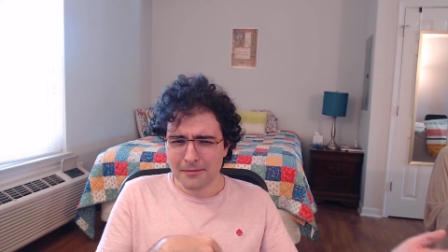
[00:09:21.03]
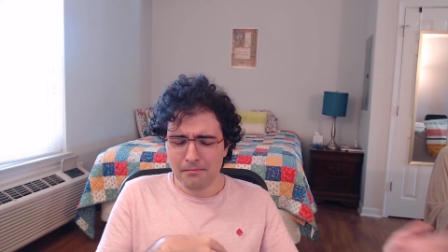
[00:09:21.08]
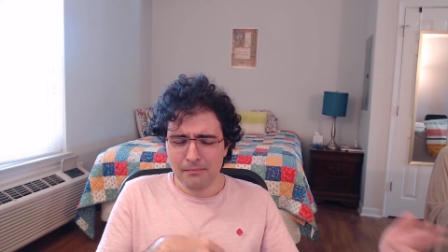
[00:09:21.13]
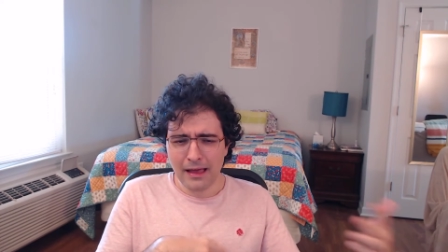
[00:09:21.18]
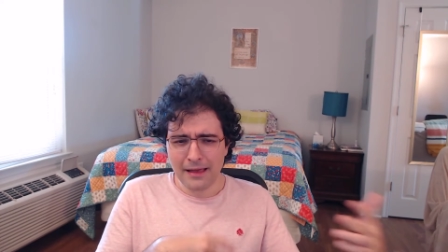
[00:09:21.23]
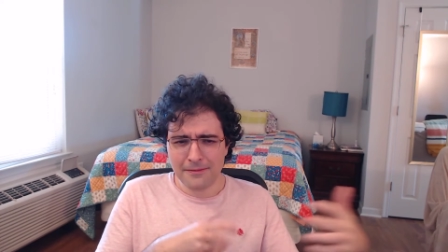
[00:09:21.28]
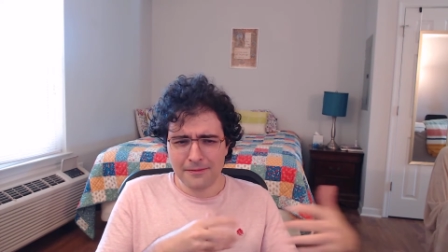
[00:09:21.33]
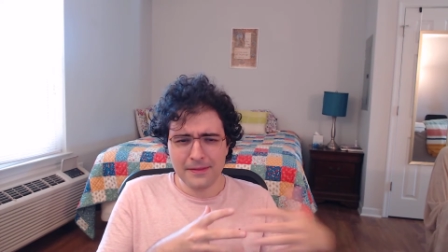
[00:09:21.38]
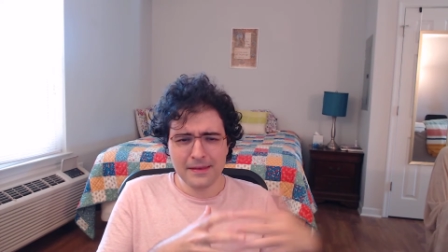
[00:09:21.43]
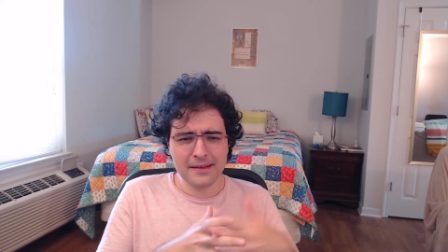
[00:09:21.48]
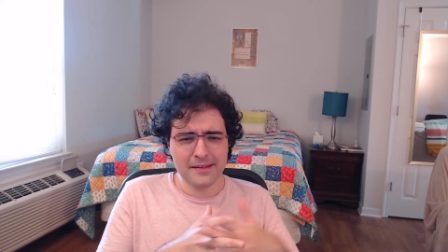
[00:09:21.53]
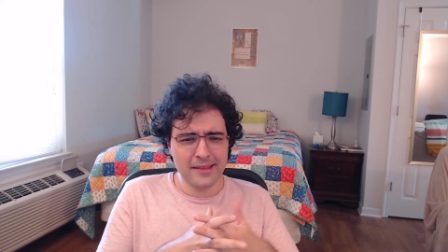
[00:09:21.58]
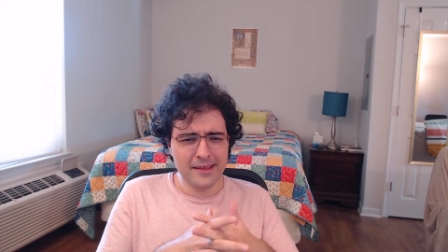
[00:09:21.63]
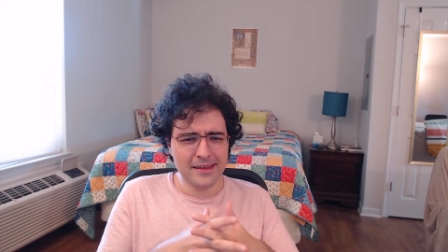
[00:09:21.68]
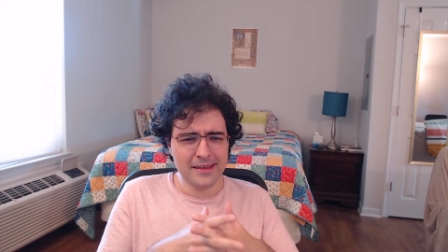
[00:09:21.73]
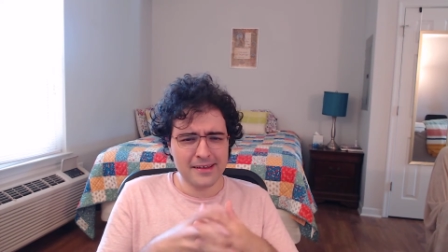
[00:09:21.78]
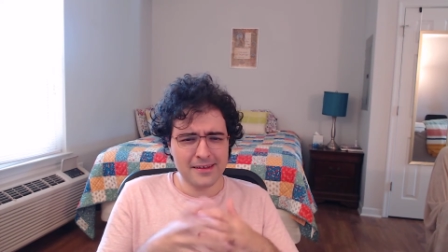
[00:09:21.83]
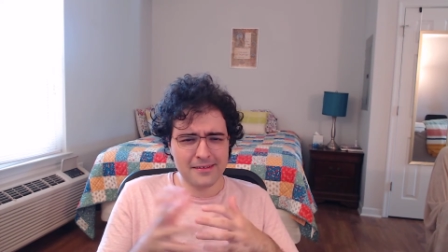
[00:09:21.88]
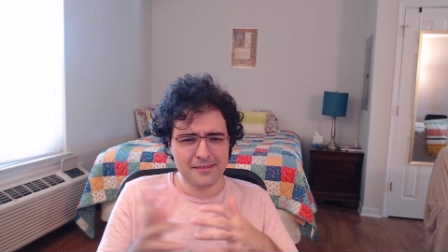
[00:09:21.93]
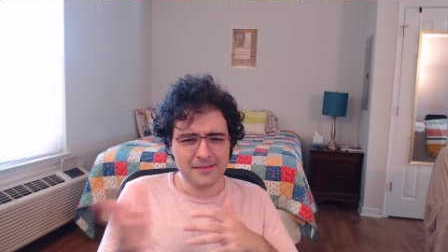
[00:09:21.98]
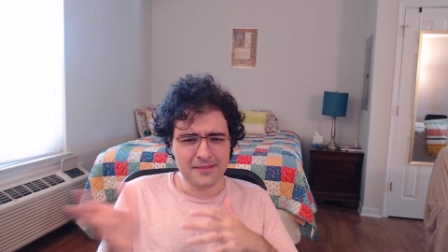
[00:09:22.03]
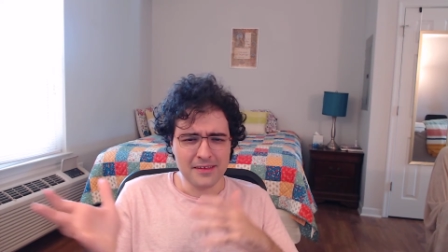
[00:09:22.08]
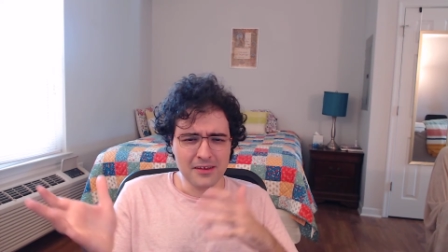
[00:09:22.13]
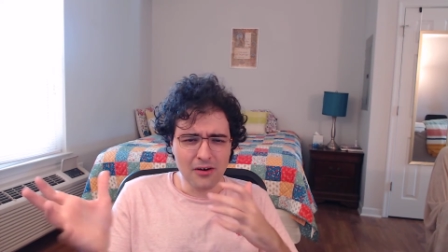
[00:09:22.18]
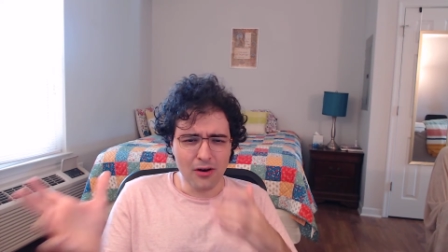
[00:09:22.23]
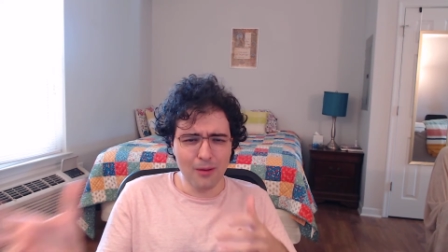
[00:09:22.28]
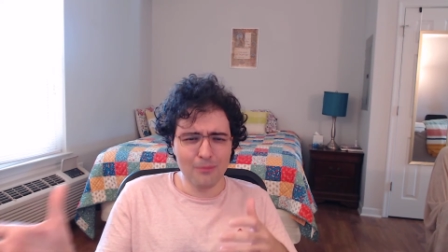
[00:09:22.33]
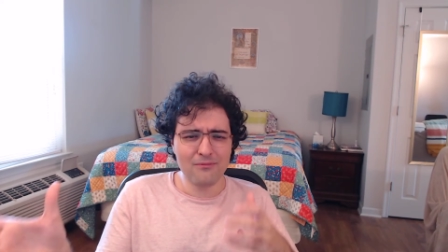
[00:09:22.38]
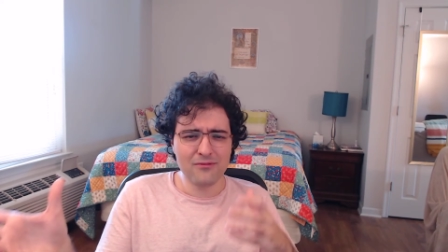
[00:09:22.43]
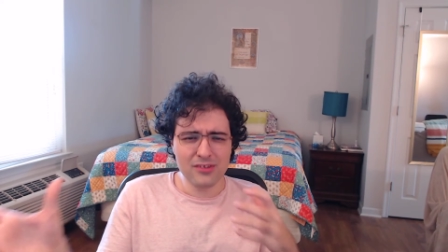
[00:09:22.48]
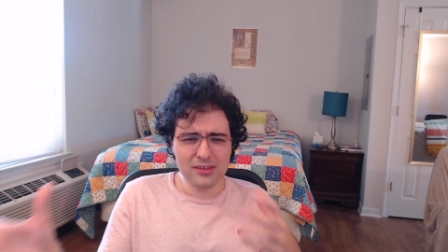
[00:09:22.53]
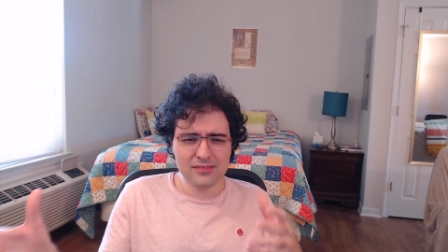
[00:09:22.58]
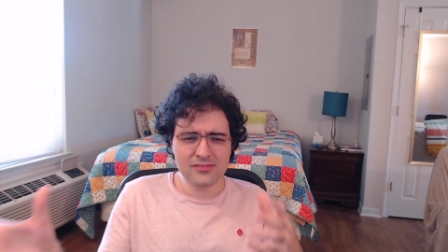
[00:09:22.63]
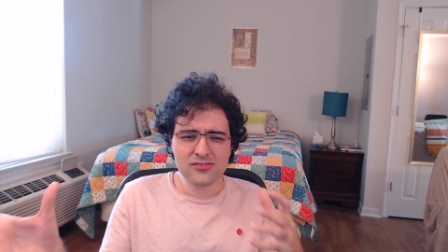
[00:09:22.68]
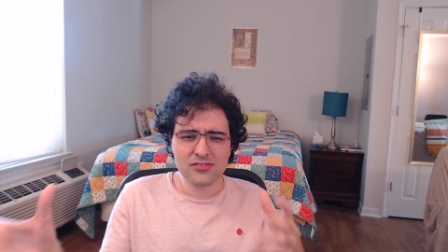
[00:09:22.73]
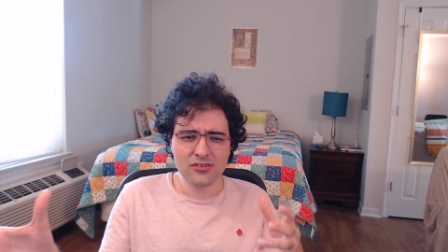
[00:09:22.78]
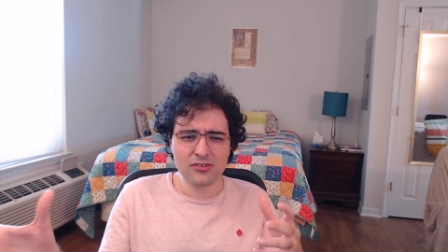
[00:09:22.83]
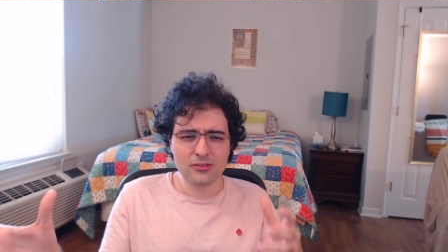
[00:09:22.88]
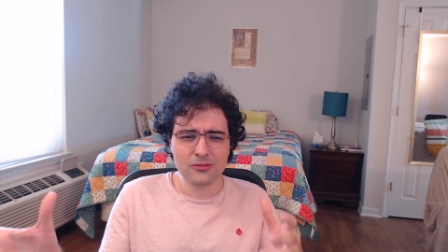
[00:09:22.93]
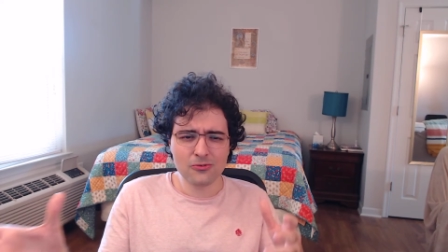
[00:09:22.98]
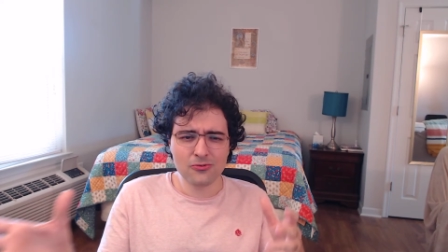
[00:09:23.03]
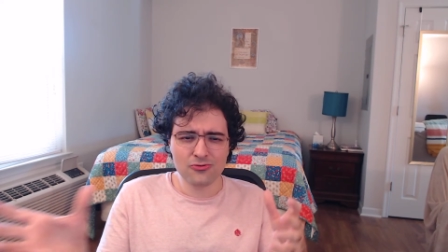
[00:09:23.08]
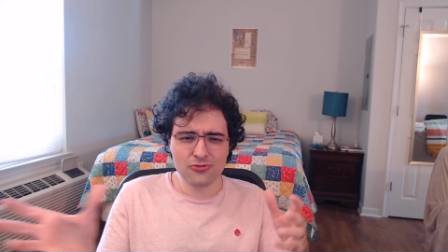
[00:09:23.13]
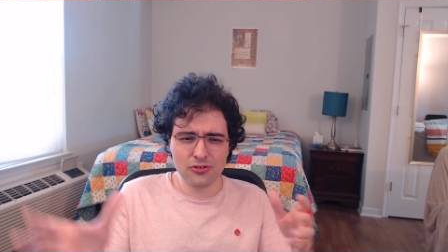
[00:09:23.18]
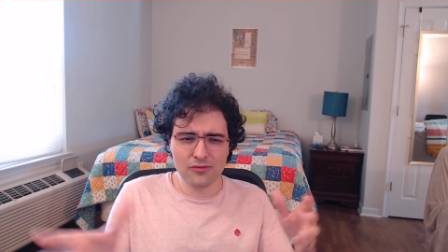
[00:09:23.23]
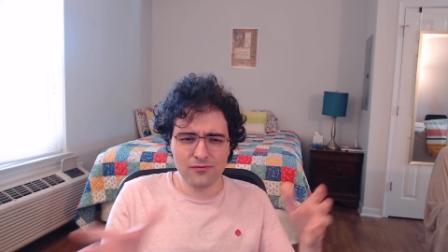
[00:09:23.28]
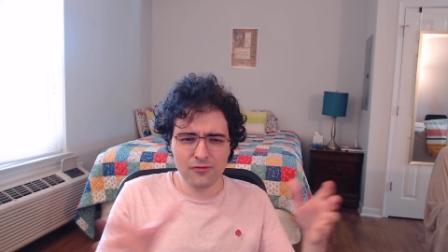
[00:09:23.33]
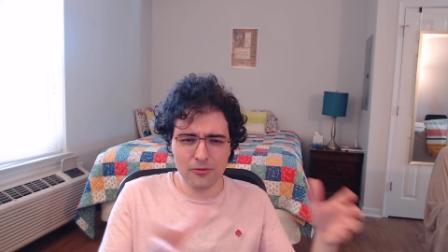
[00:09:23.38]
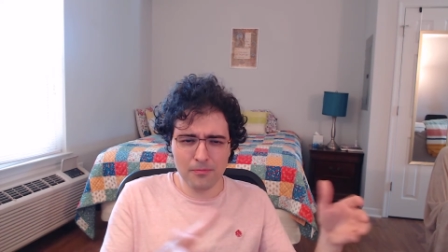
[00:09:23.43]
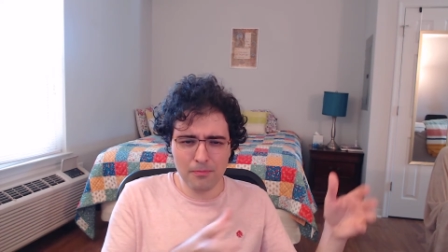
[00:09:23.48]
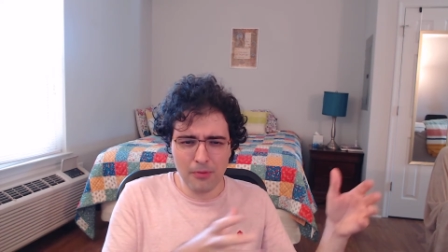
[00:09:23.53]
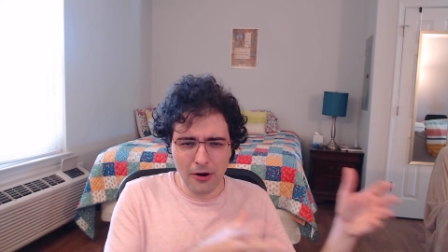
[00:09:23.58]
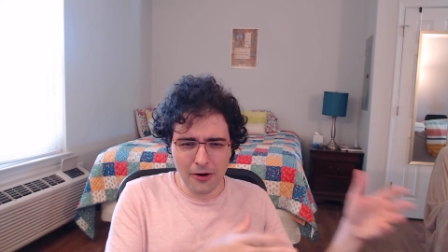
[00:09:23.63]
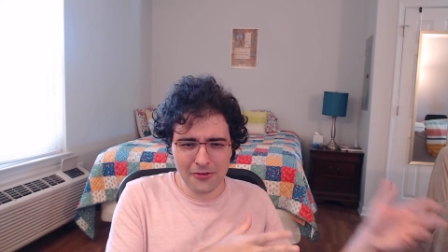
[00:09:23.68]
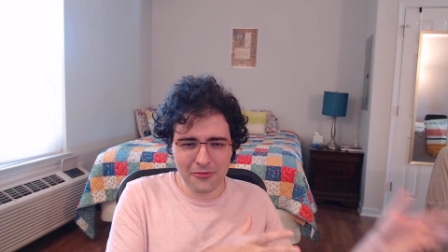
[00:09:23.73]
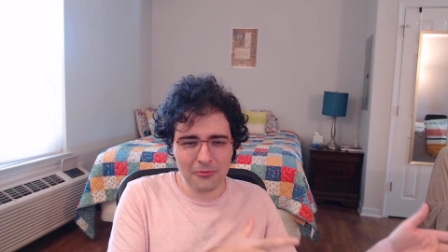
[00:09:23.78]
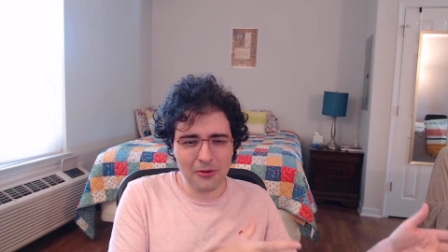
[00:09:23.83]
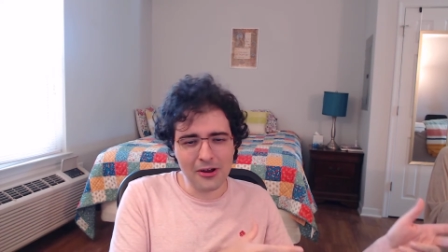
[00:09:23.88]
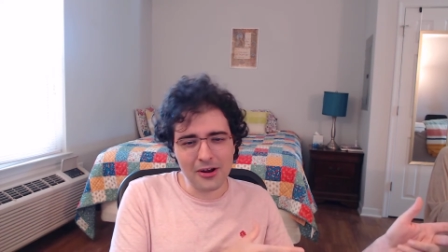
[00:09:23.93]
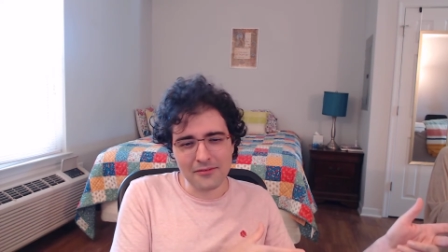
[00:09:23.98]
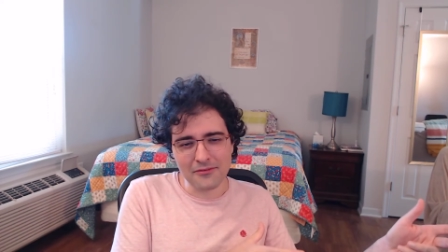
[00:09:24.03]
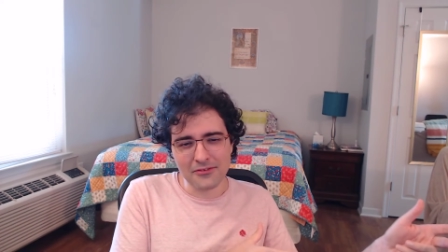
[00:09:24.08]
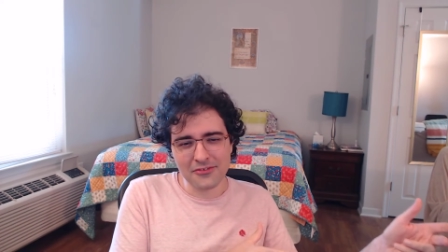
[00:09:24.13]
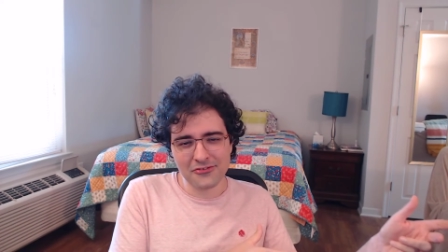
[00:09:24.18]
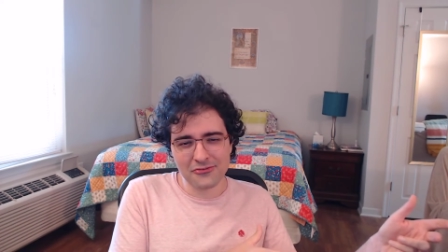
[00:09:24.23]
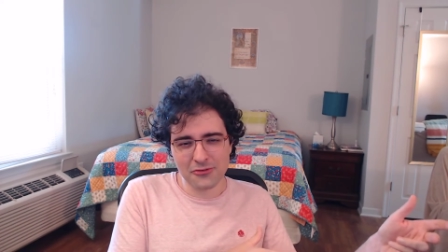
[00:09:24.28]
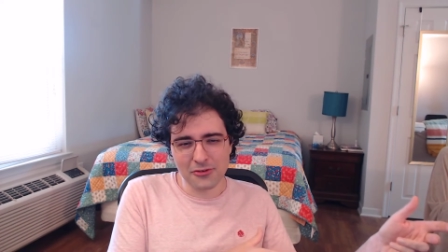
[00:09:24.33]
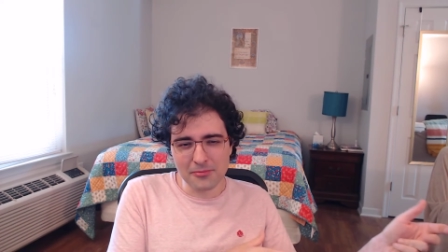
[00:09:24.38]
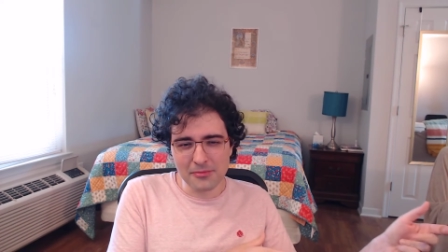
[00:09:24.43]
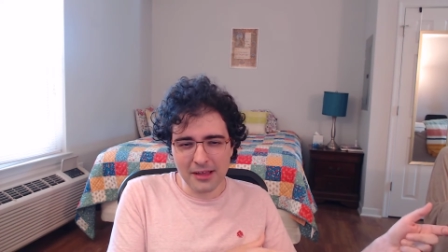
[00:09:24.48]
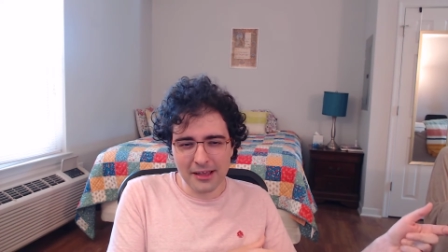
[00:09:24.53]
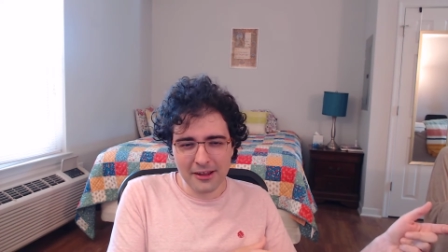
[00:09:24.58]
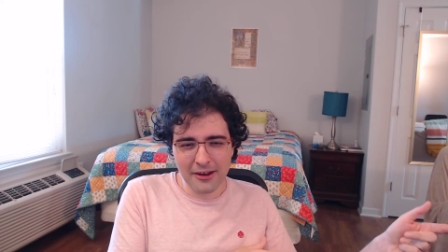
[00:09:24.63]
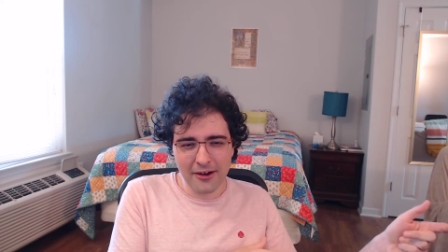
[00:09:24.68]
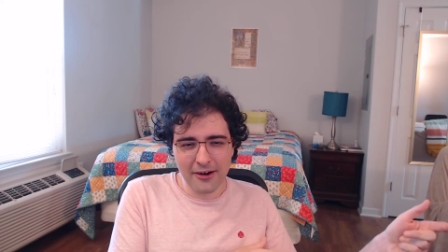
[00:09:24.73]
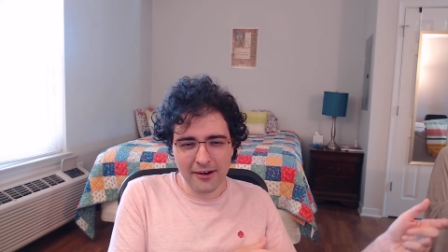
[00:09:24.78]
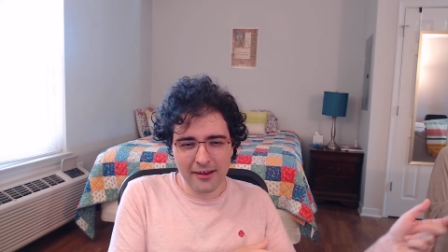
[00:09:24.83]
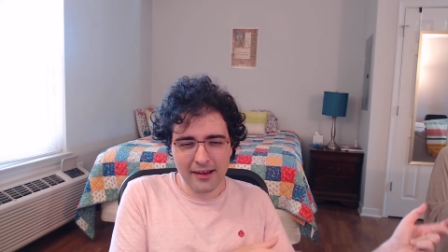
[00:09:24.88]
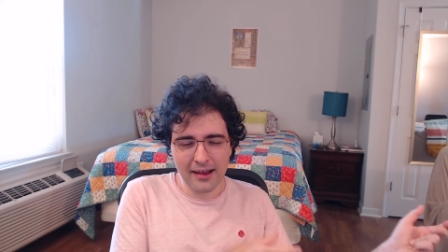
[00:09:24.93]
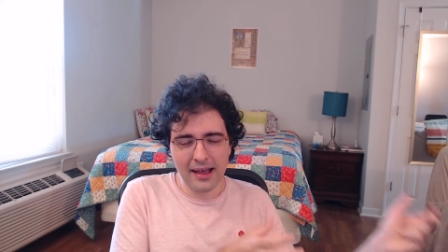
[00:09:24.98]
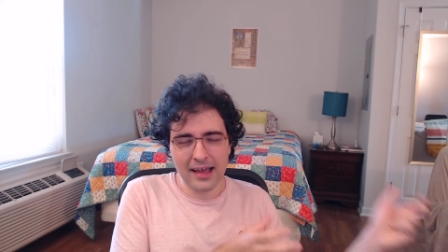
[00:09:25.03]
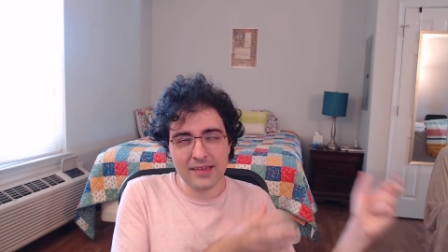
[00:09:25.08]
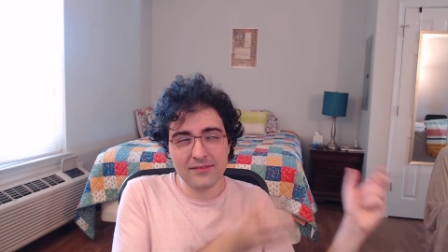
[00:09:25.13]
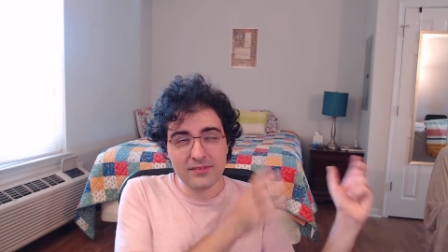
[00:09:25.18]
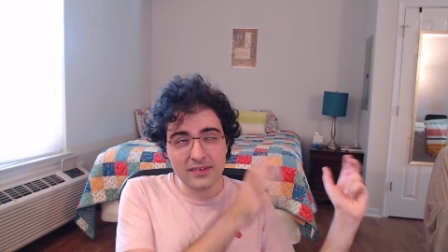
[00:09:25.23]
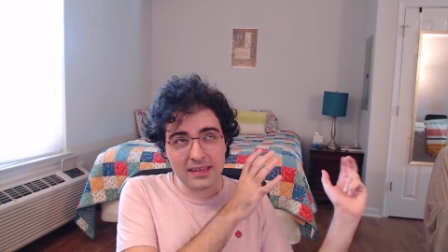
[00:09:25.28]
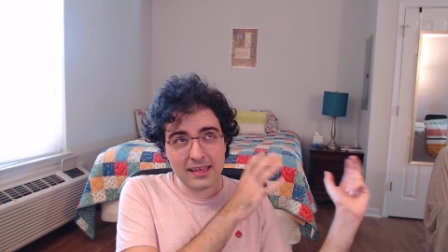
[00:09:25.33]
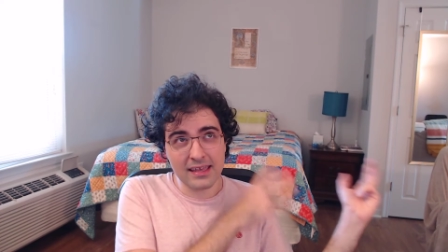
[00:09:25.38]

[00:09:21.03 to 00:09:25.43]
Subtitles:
I think, like, the obvious conclusion for part one of the Stormlight Archive